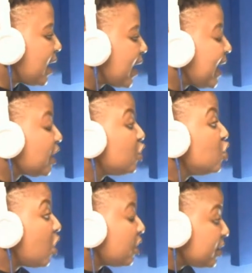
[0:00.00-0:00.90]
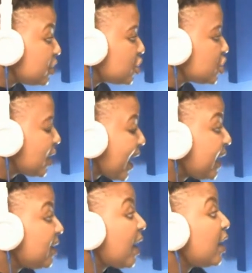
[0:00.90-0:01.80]
acknowledge
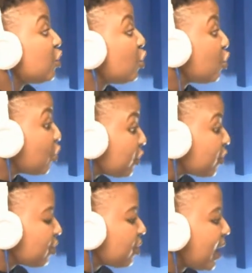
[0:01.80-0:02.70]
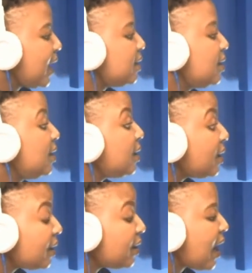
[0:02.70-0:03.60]
and unearth and
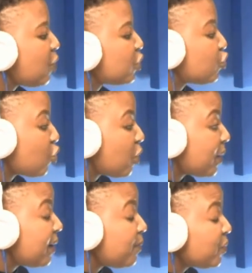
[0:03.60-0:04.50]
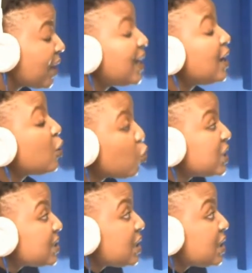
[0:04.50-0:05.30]
heal our trauma, we